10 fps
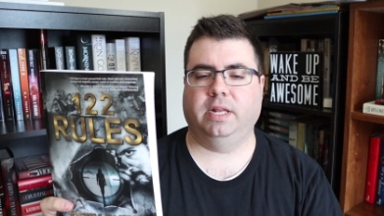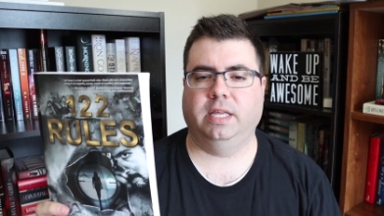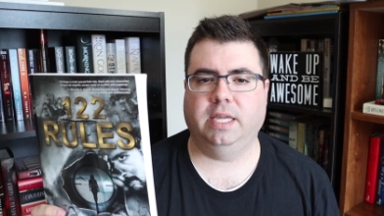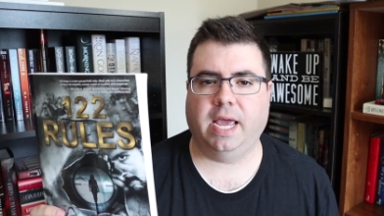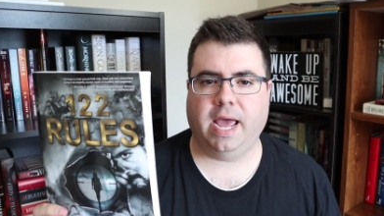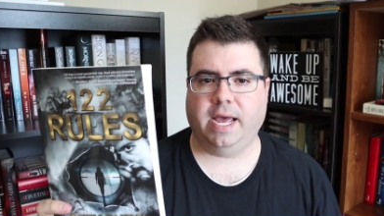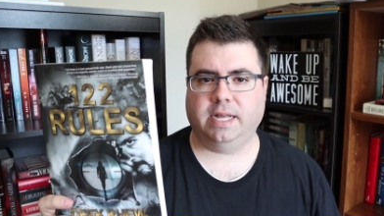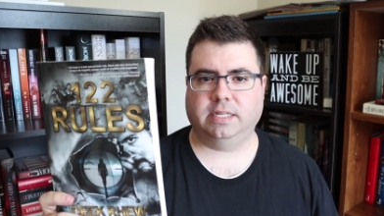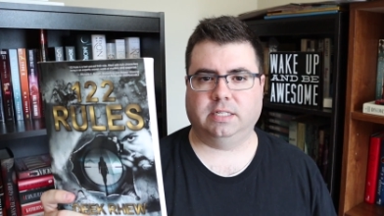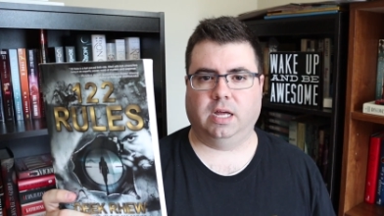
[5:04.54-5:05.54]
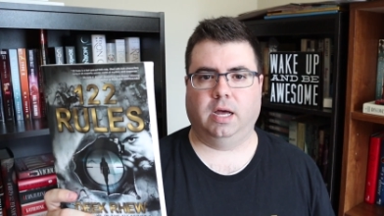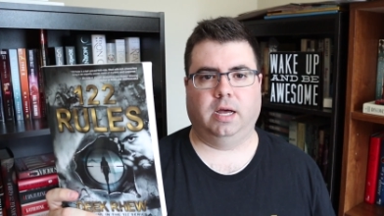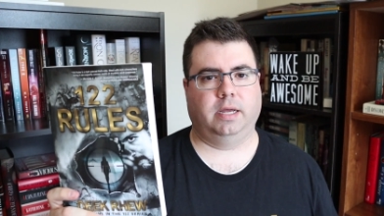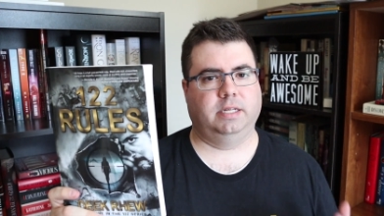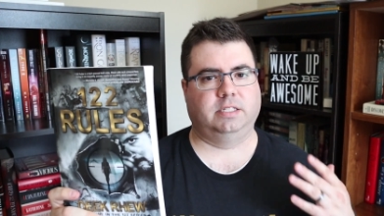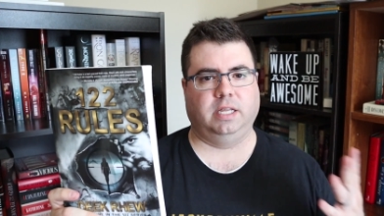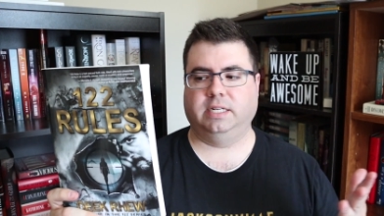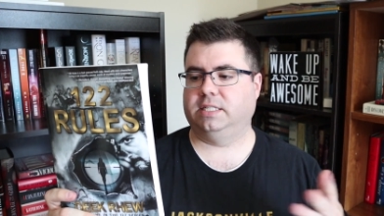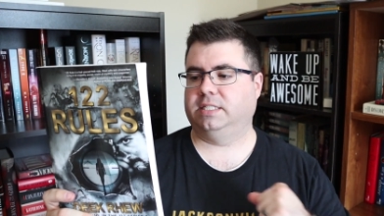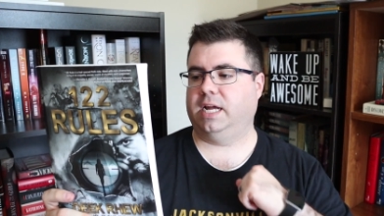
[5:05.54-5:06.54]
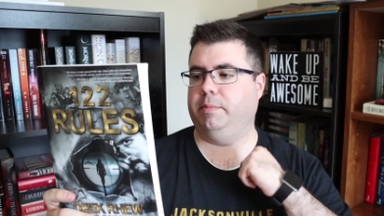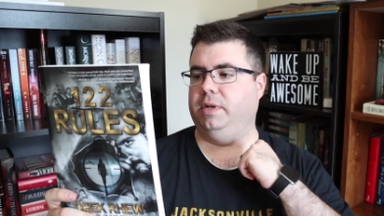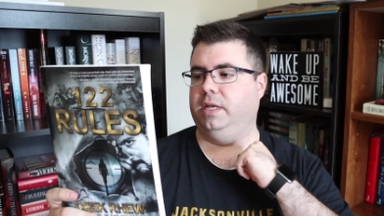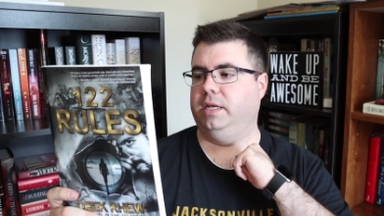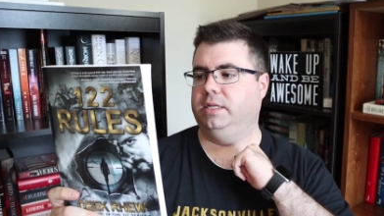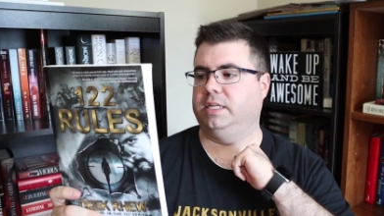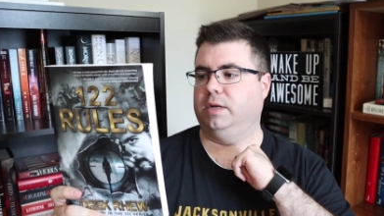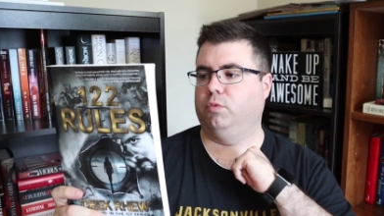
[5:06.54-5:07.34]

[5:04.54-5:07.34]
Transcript: that he has. Uh, his latest assignment is a